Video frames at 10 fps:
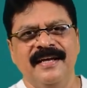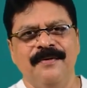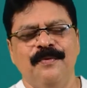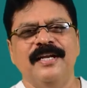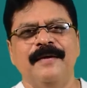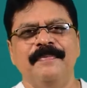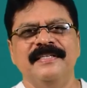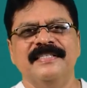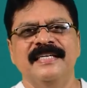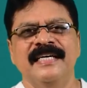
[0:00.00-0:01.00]
what
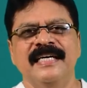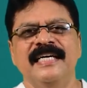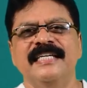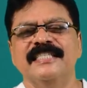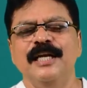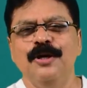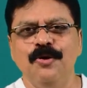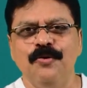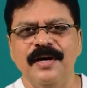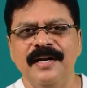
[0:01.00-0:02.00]
happens? It has a
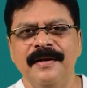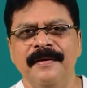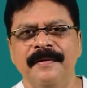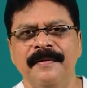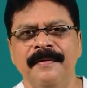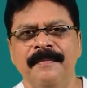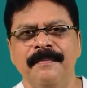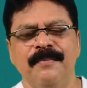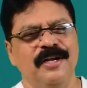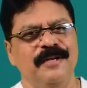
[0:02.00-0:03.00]
lower
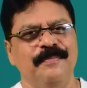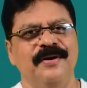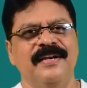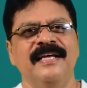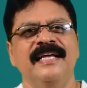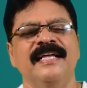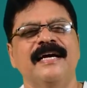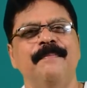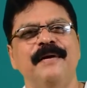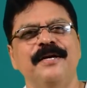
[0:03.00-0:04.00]
boiling point
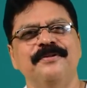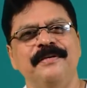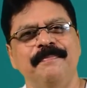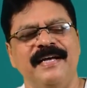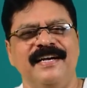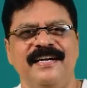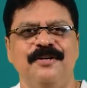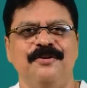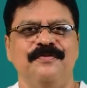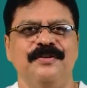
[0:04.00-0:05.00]
compared to the
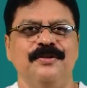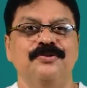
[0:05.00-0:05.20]
paranitrophenol.